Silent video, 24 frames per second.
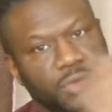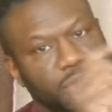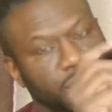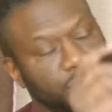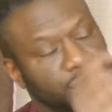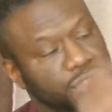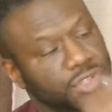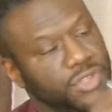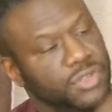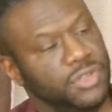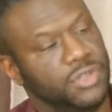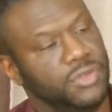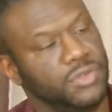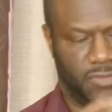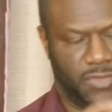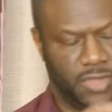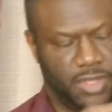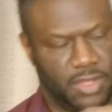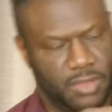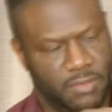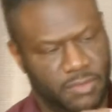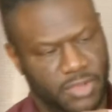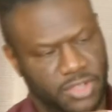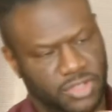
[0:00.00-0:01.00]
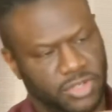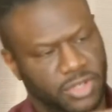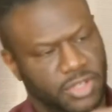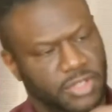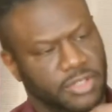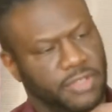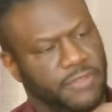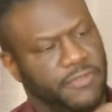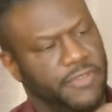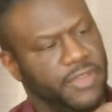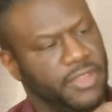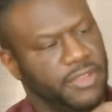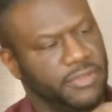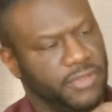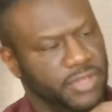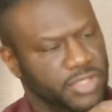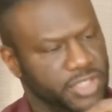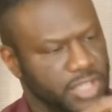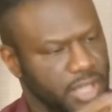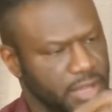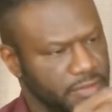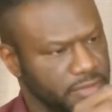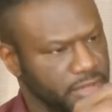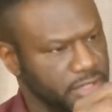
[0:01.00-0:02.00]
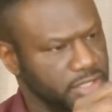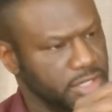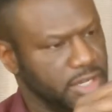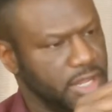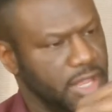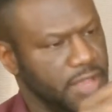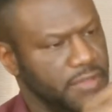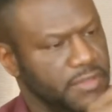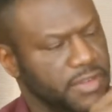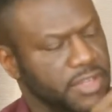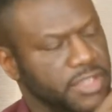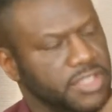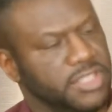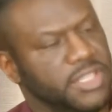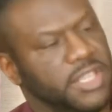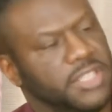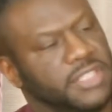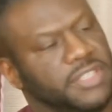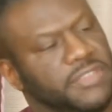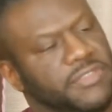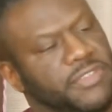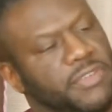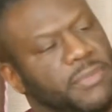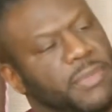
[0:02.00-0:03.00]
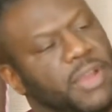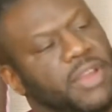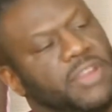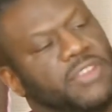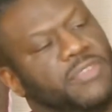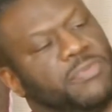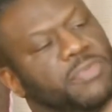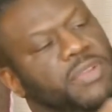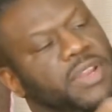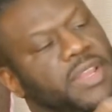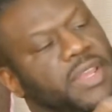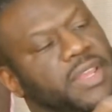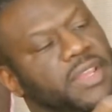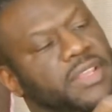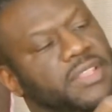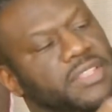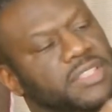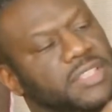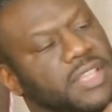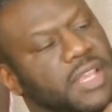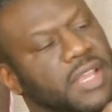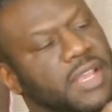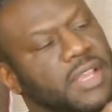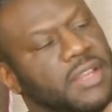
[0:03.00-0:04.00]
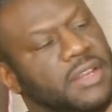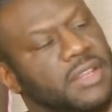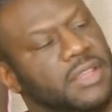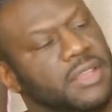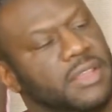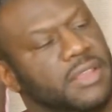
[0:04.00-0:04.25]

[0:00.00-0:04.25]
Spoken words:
should do is make sure that the feathering shaft doesn't have an excessive amount of play inside